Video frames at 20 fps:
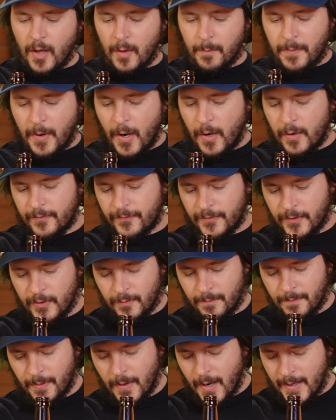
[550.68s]
called
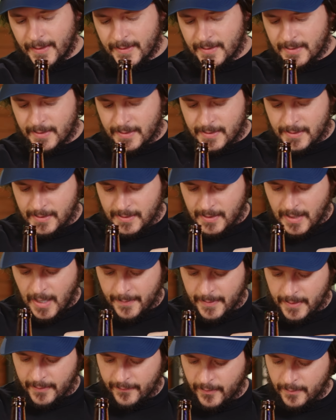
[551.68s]
Perfume Ponce. This is
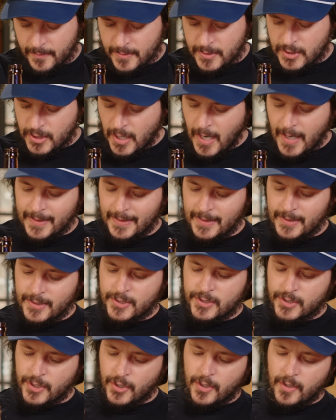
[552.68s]
coming from Johnny
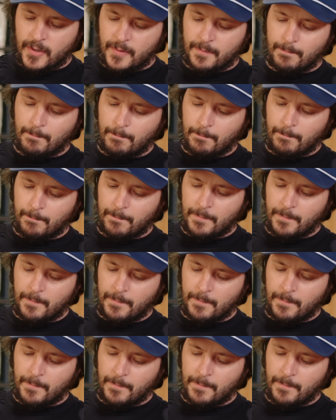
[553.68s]
Sherbin